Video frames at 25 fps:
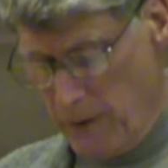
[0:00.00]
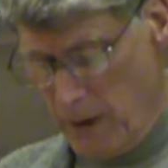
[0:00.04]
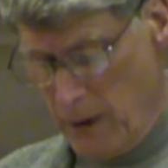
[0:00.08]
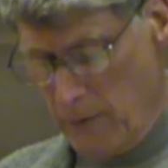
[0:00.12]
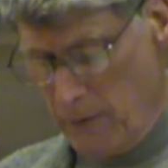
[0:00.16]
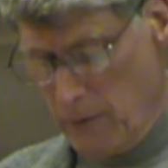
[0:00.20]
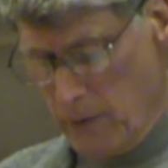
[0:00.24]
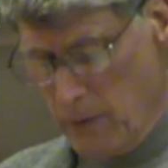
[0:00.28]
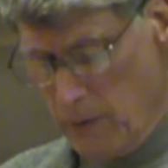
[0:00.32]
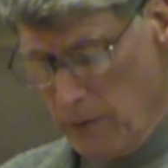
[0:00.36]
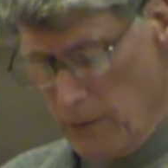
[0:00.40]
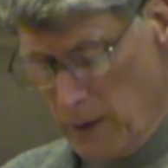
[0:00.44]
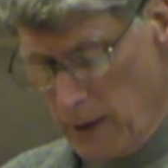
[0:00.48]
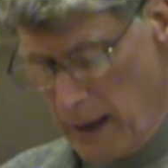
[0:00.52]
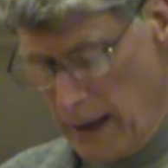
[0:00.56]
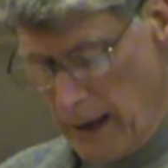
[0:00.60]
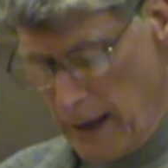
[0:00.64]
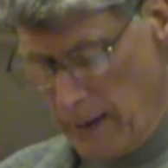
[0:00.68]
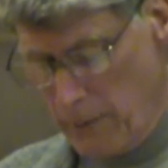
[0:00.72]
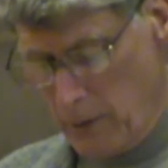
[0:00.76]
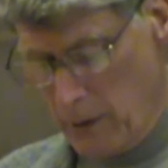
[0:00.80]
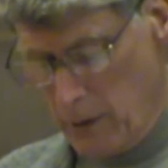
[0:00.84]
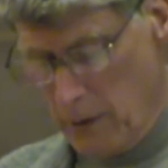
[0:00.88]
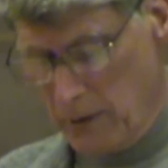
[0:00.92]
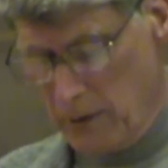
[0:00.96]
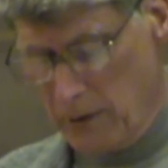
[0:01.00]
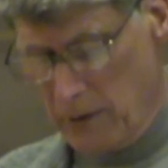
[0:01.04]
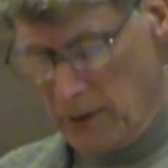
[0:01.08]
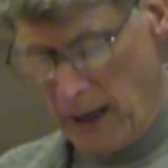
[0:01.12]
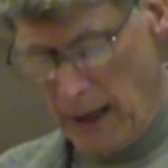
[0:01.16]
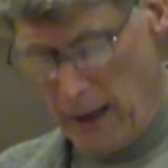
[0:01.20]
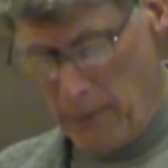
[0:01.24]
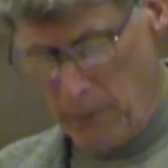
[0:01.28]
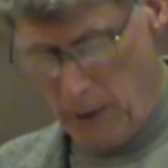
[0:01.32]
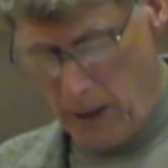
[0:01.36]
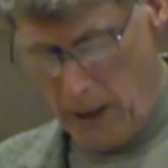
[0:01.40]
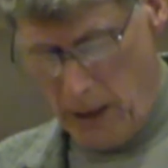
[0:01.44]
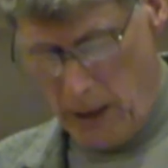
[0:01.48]
favor of the capitalist
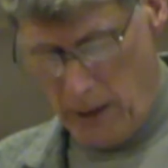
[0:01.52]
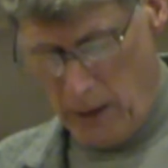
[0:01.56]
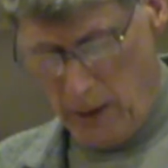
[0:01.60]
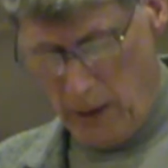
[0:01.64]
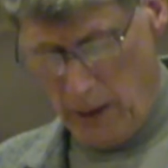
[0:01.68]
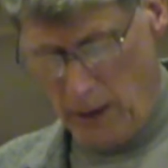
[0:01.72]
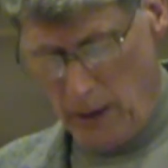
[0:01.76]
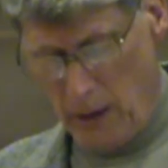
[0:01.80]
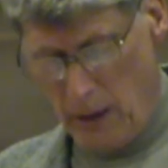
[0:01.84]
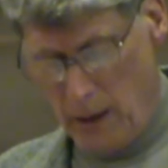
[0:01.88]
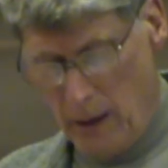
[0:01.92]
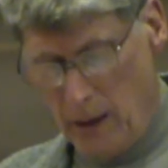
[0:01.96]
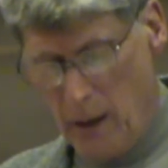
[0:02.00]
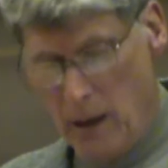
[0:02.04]
happy ending.